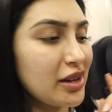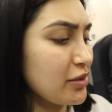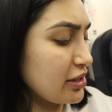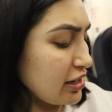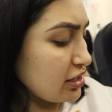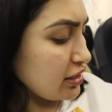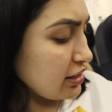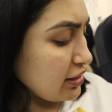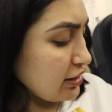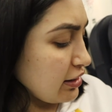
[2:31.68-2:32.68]
llegamos
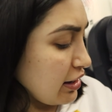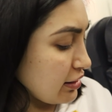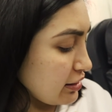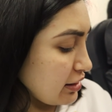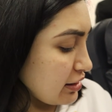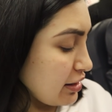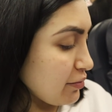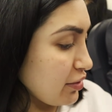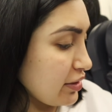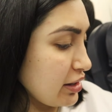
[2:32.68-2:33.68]
actually antes del
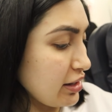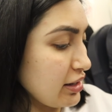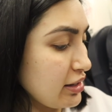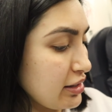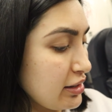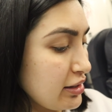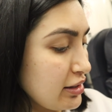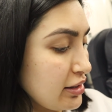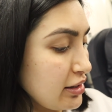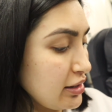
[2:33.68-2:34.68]
tiempo, ¿verdad?
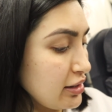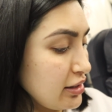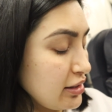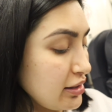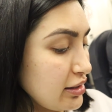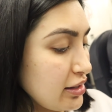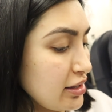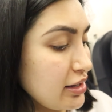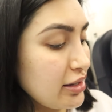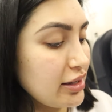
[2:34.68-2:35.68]

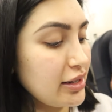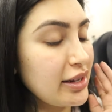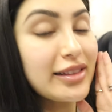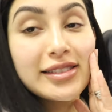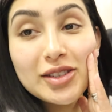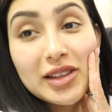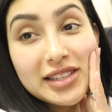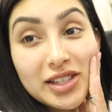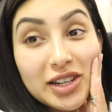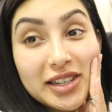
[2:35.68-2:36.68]
Sí, so
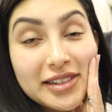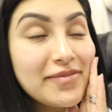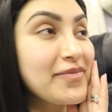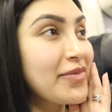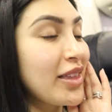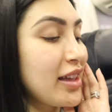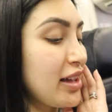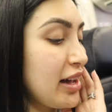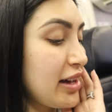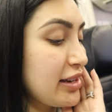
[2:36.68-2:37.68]
that's good.
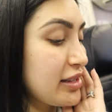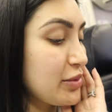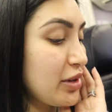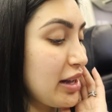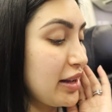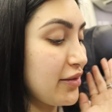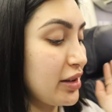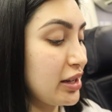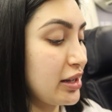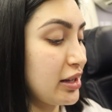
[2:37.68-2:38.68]
At least we'll have
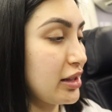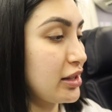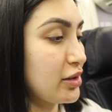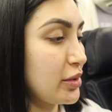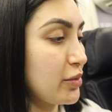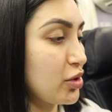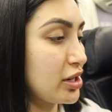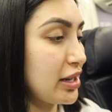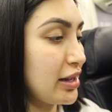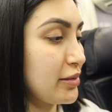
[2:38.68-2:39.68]
a little bit more
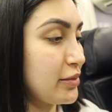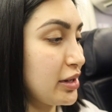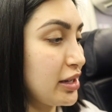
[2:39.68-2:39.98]
time